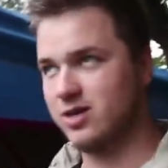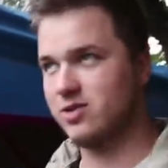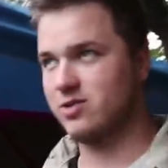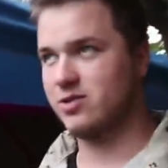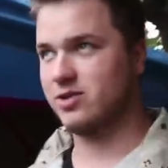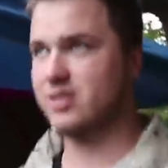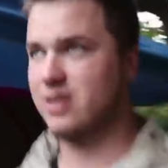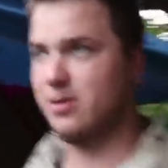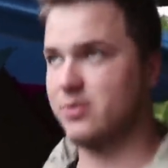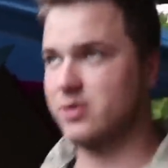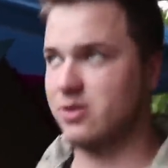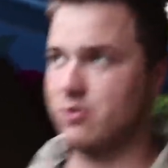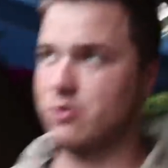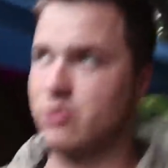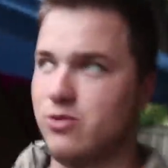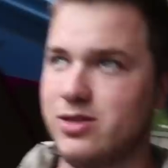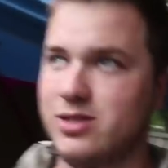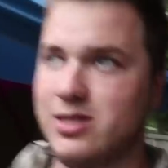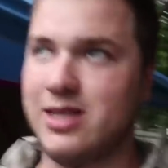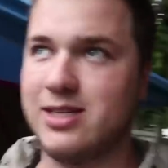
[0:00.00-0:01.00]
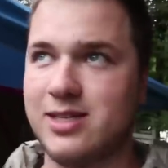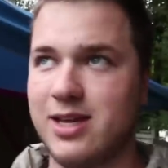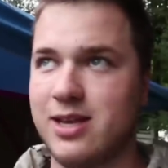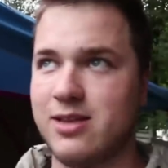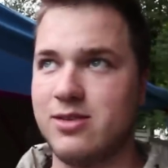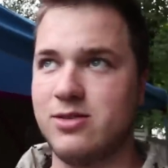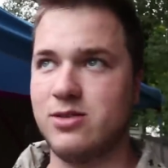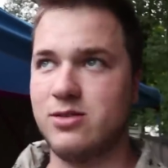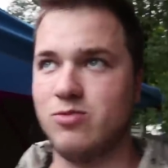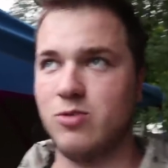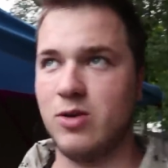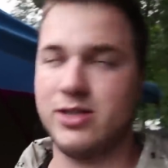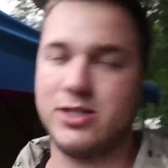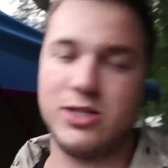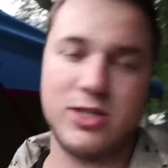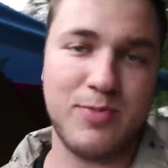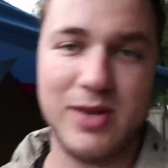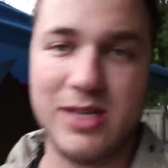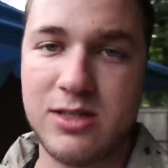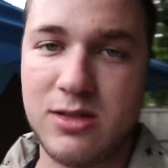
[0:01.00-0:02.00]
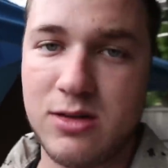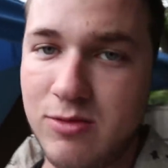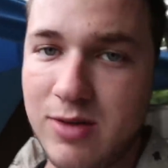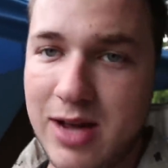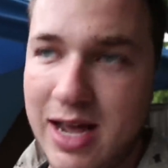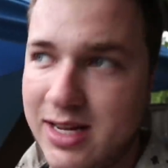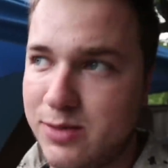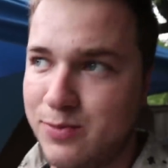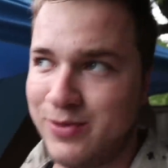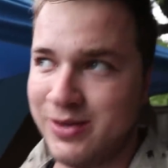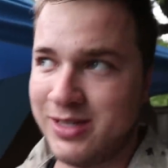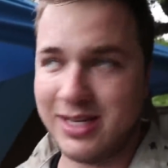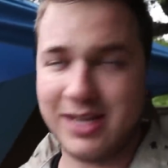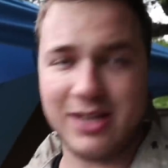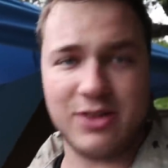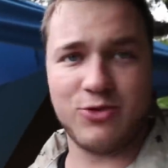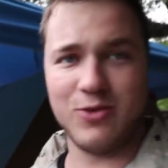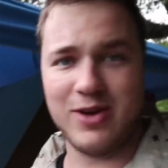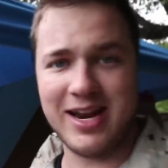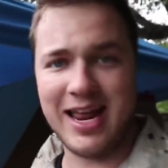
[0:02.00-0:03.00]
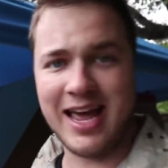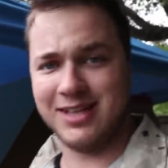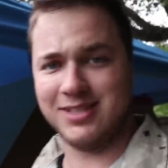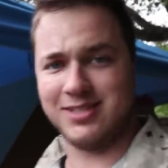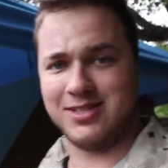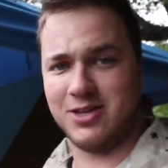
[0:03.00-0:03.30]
this is episode three, so that's like, well, it's been two nights, but it's like three days,